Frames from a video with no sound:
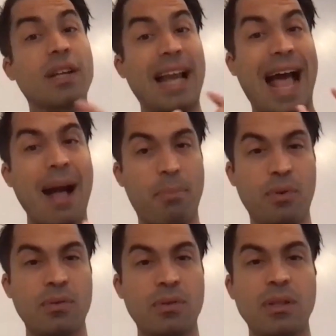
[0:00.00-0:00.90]
at
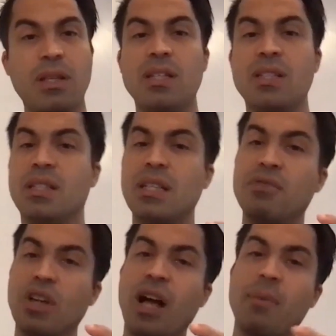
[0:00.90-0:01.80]
Apple, Steve
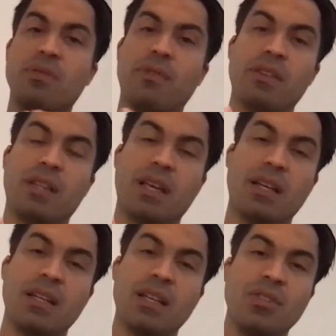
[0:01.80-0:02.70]
Jobs felt that
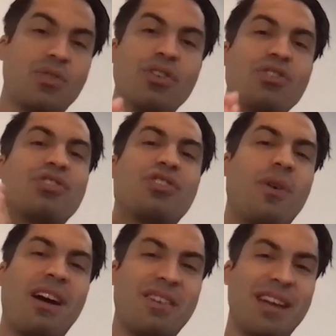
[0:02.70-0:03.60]
you couldn't just go
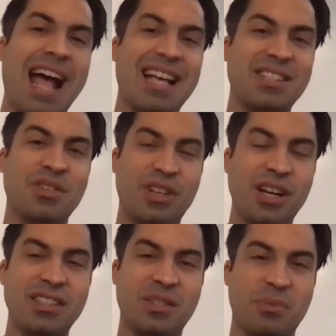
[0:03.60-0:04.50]
out and ask your
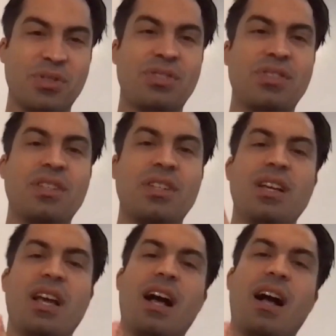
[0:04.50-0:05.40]
customers
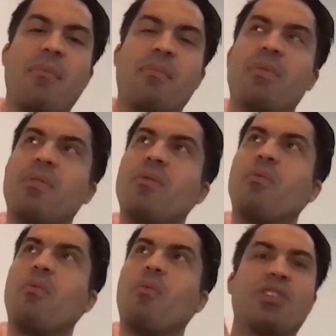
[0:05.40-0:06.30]

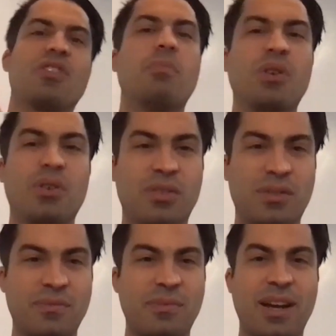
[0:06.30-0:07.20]
what to build,
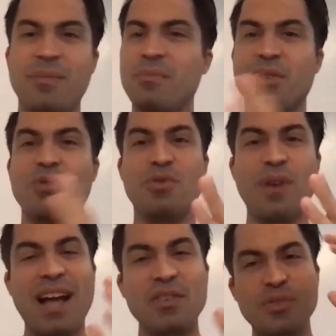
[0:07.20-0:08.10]
right? You
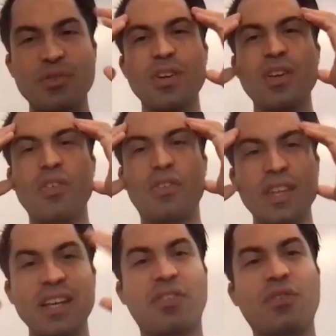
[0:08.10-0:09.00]
had to
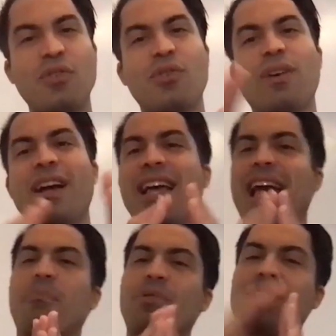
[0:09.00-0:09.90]
think through
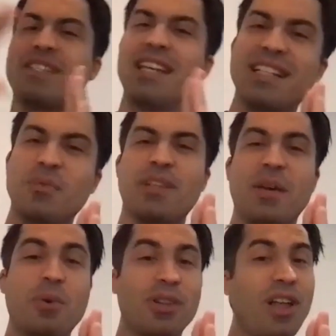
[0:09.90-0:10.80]
and predict what they
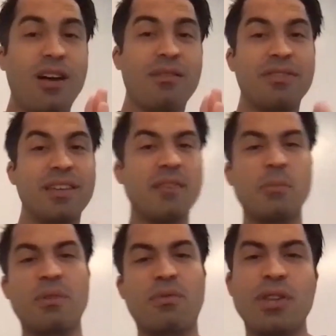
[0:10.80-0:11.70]
would love even
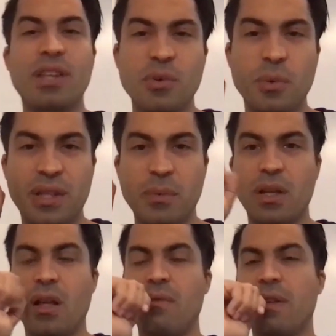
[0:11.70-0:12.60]
before they knew what they would
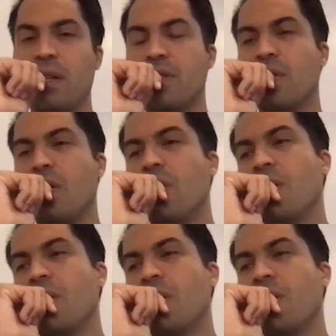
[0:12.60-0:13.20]
love. And so